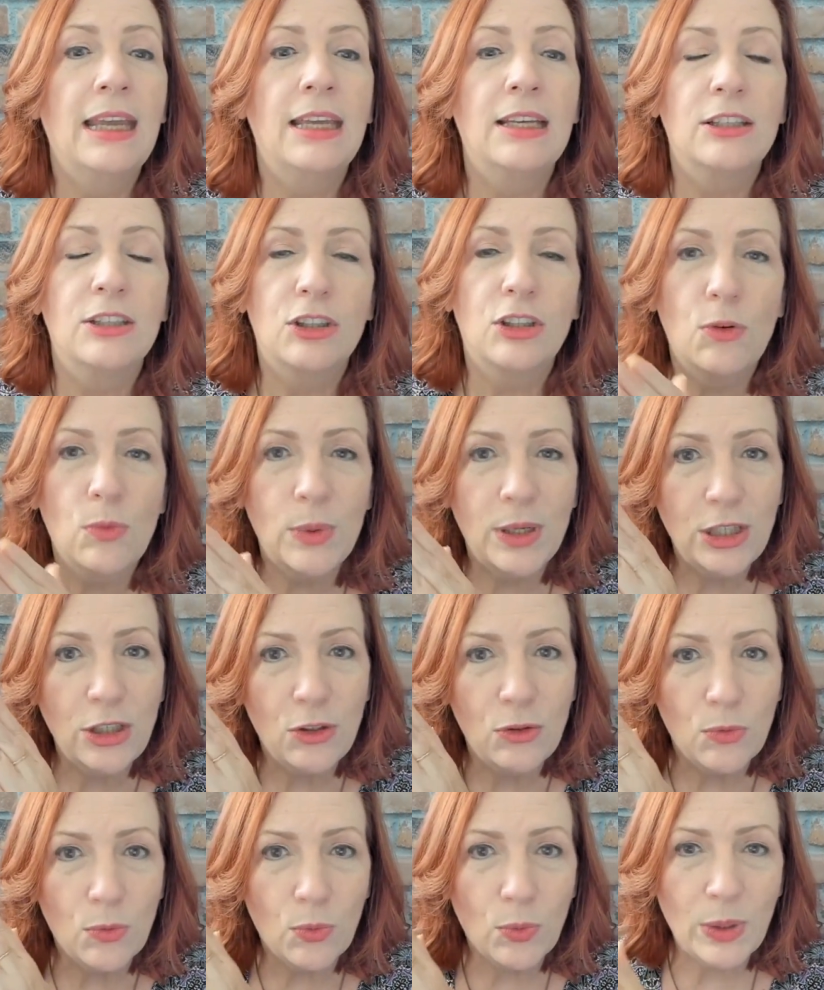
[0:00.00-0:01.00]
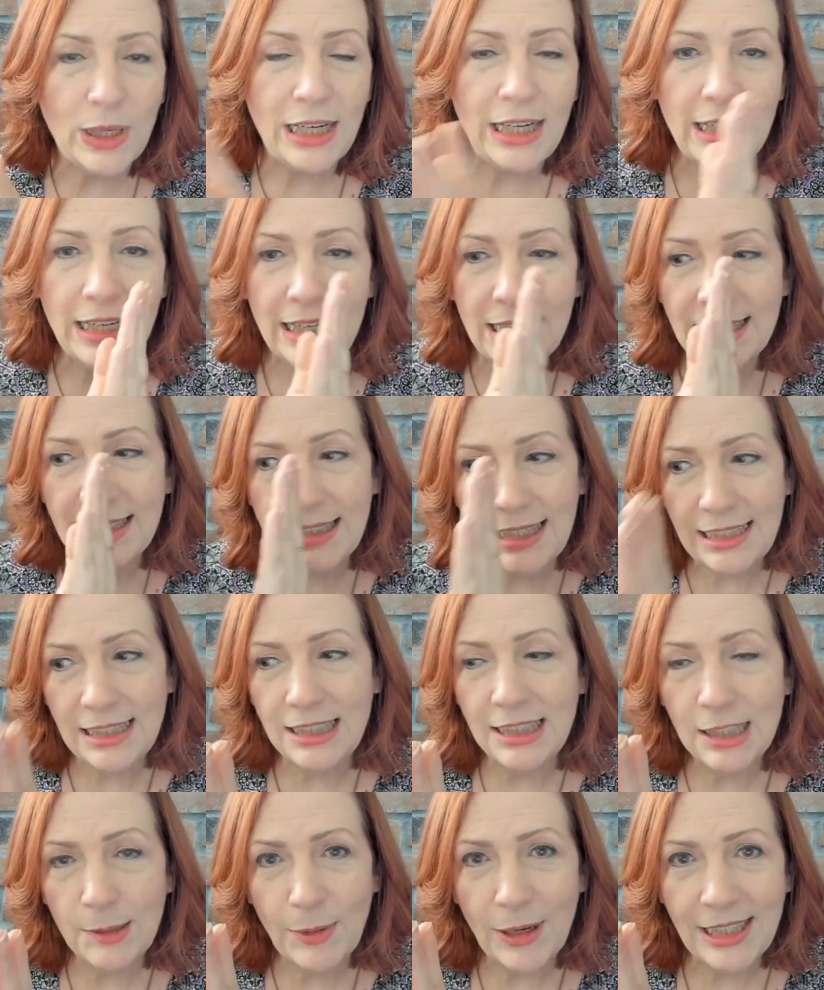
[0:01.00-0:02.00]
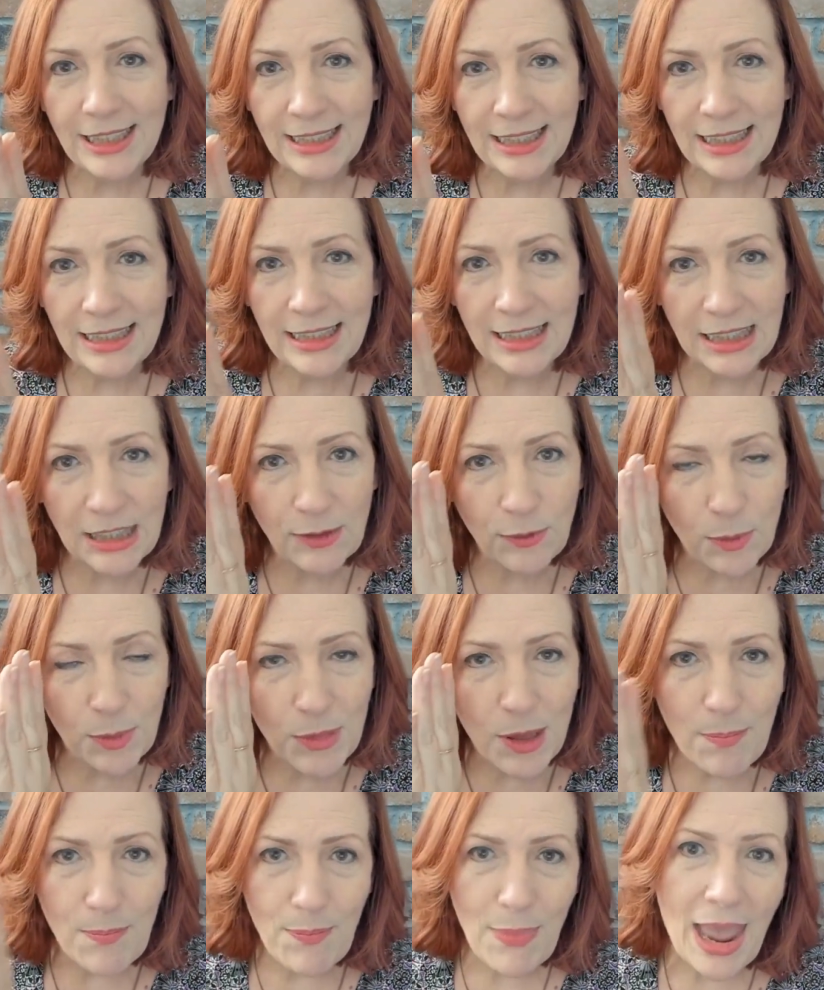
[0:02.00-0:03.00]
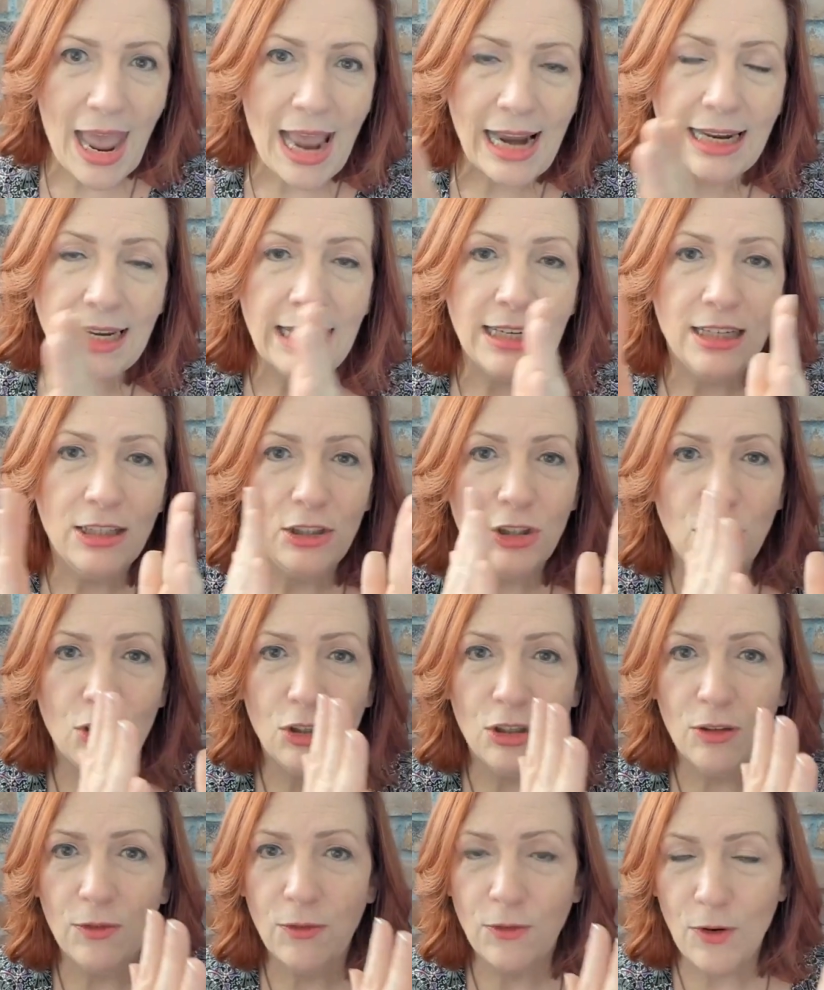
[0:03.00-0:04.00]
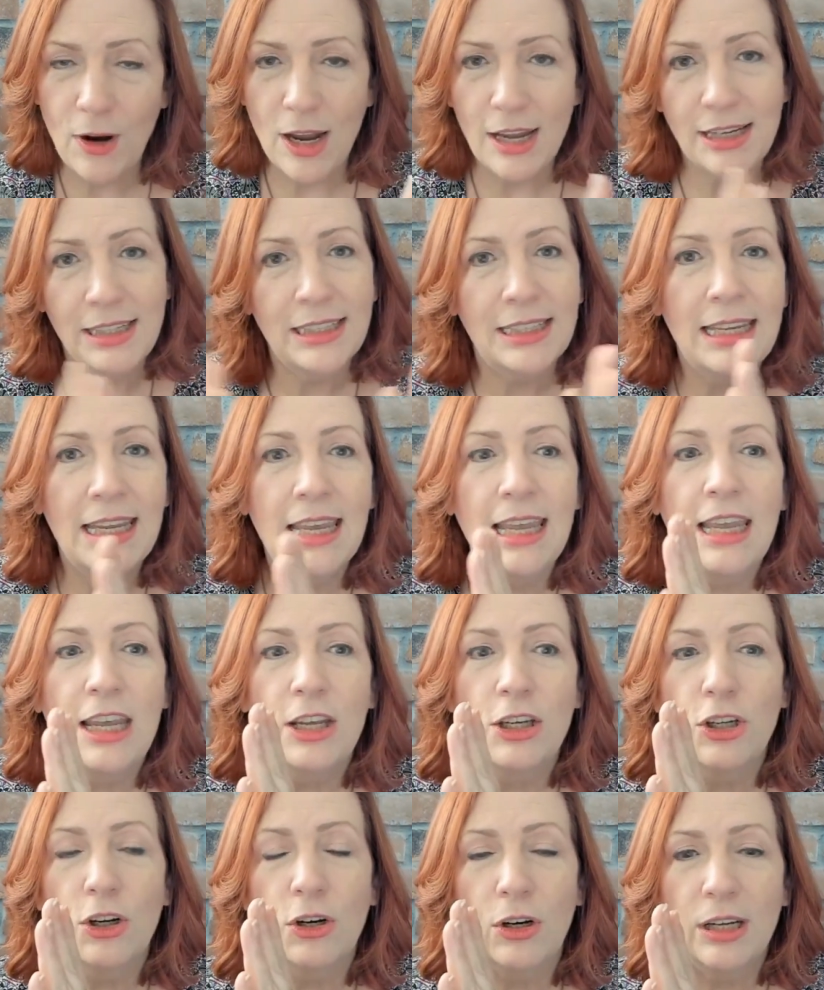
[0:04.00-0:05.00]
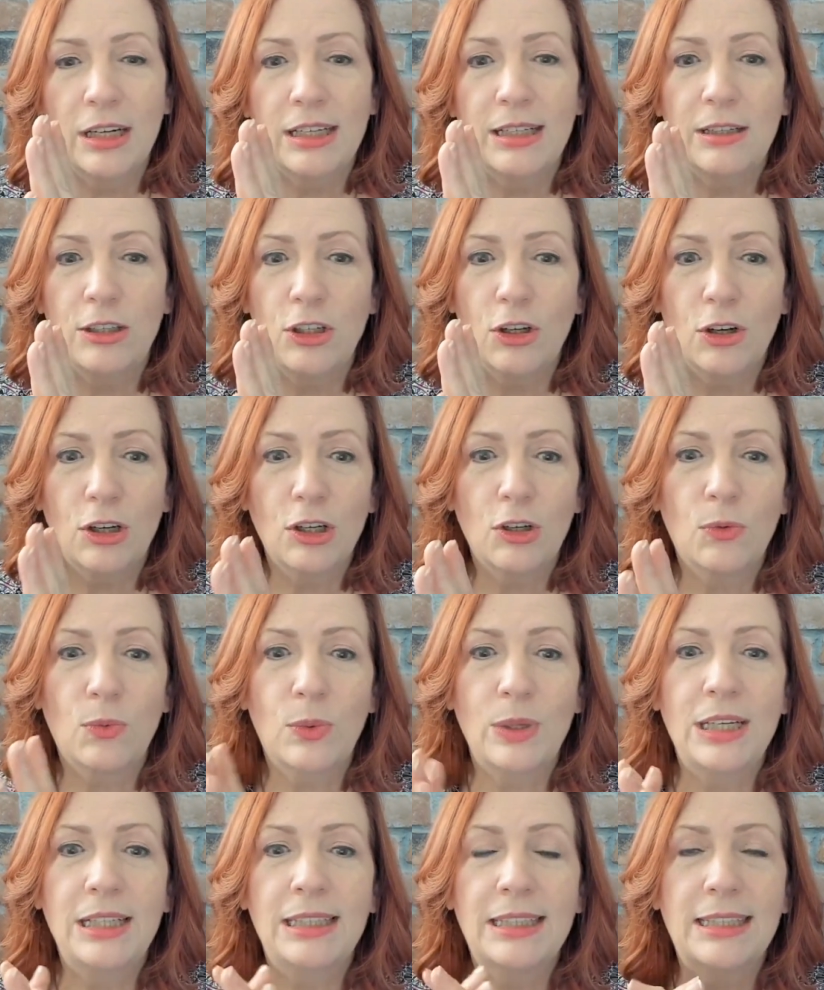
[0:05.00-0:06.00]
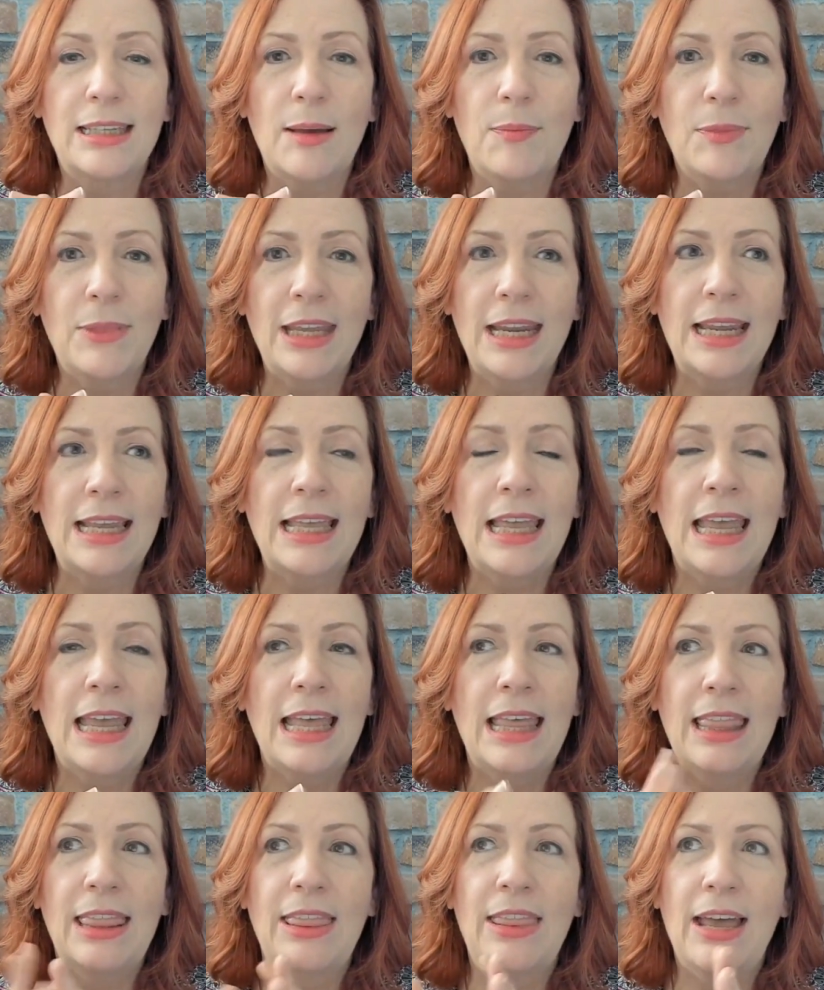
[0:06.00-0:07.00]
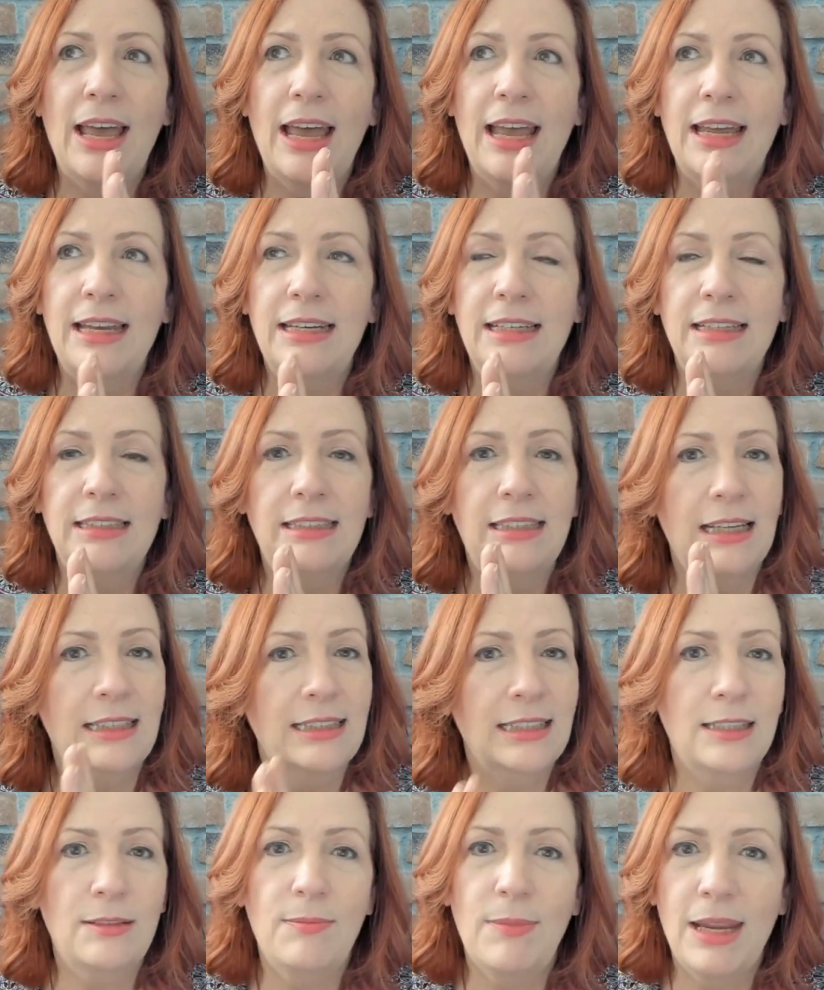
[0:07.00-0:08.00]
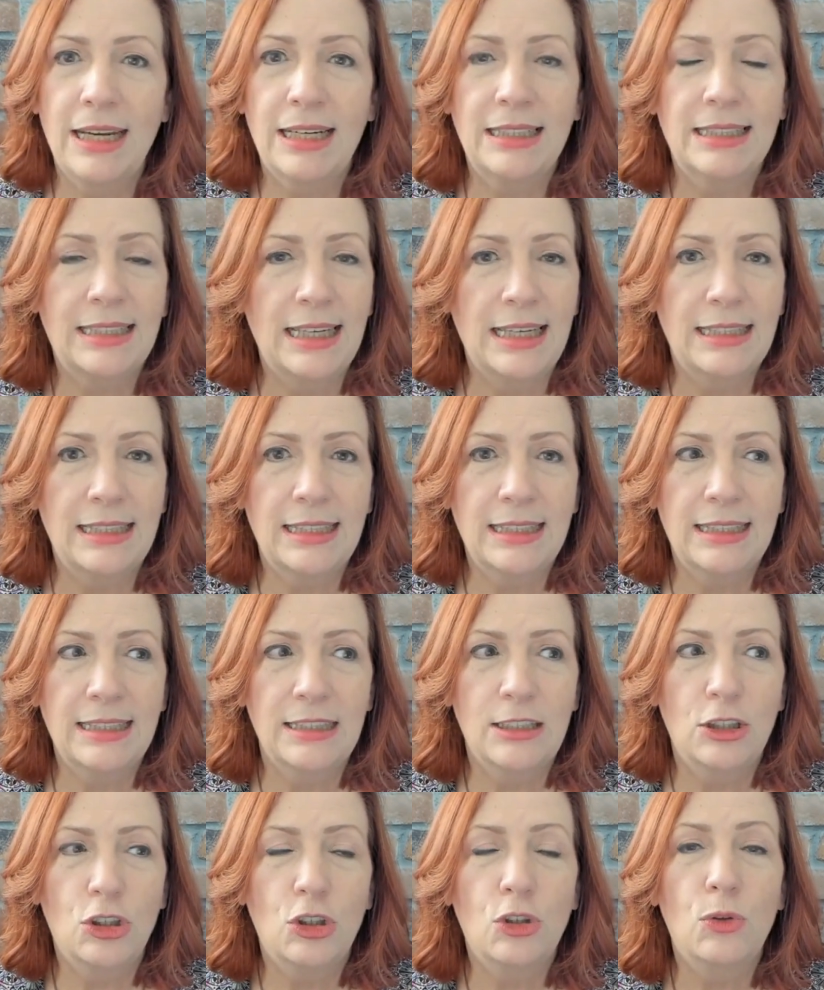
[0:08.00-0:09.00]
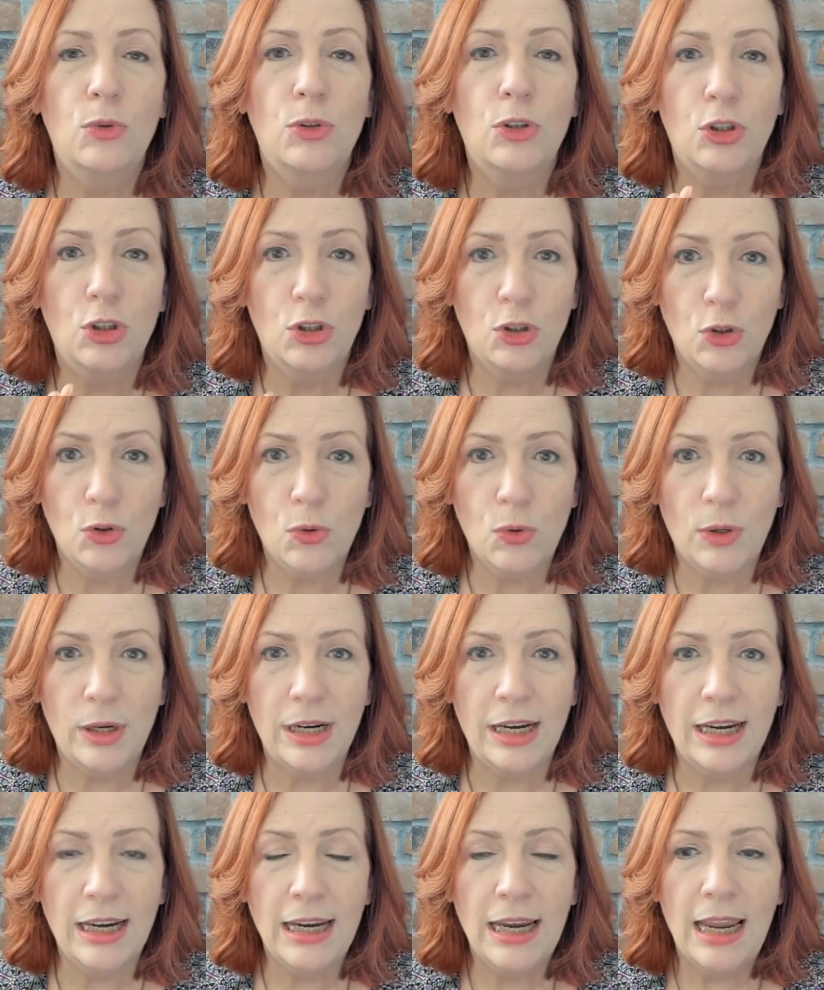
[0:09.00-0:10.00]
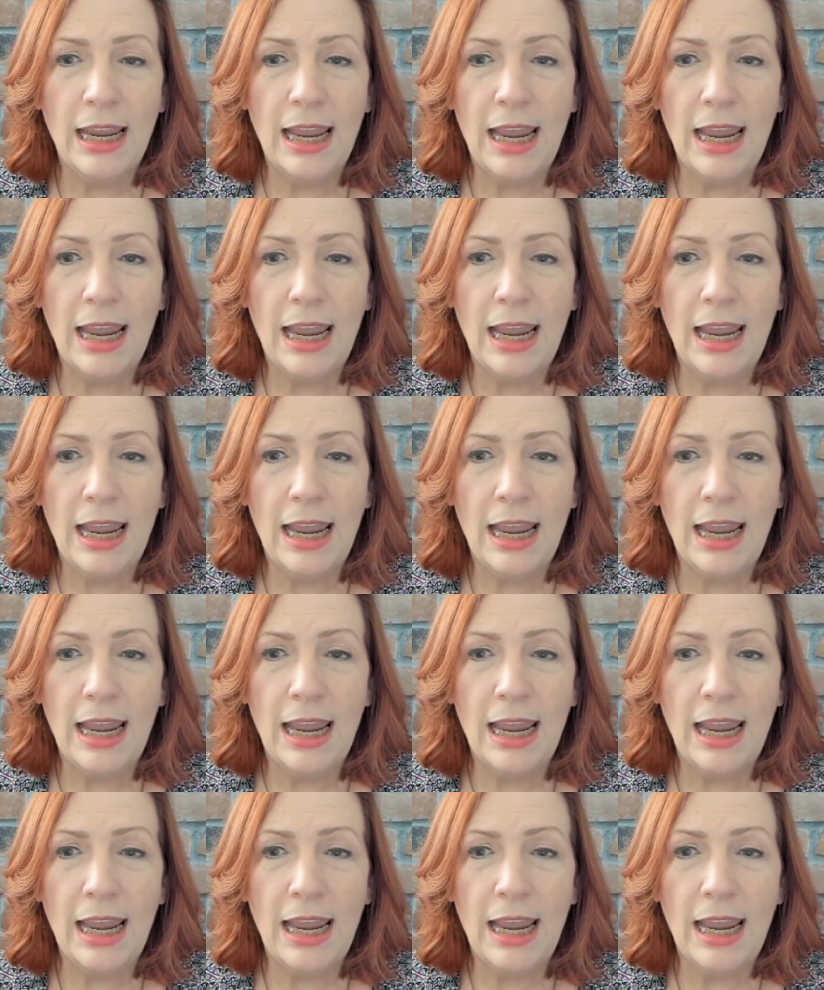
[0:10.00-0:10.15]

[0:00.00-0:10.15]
So when you read sentence by sentence from the back to the front, you're gonna read something that doesn't make sense to the story.